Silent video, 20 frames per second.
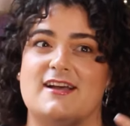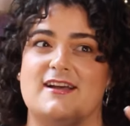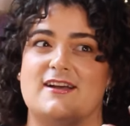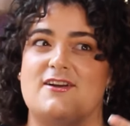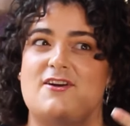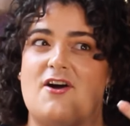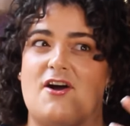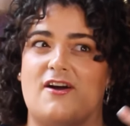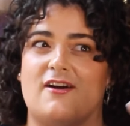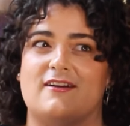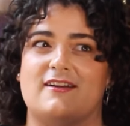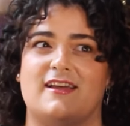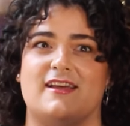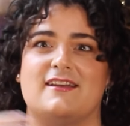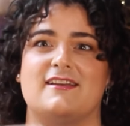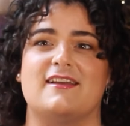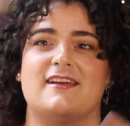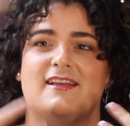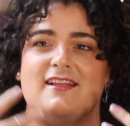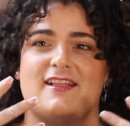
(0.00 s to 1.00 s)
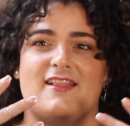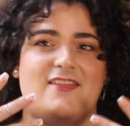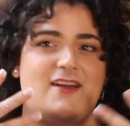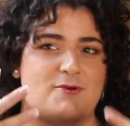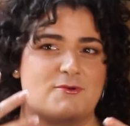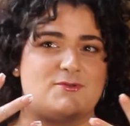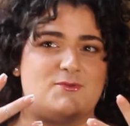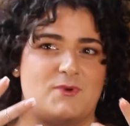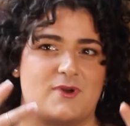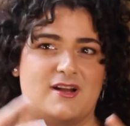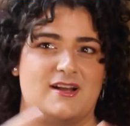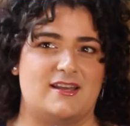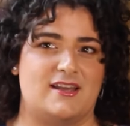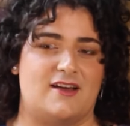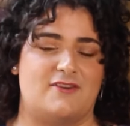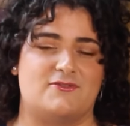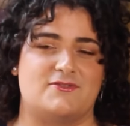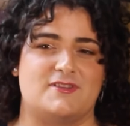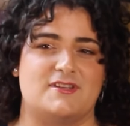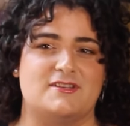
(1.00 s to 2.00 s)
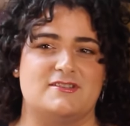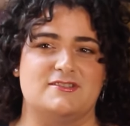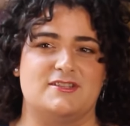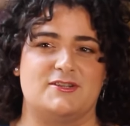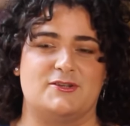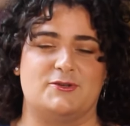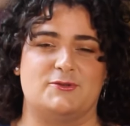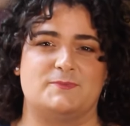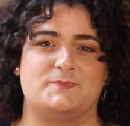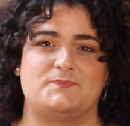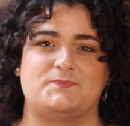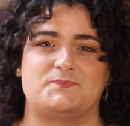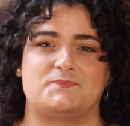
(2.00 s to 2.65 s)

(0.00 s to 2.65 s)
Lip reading: garden. That was what I loved to do.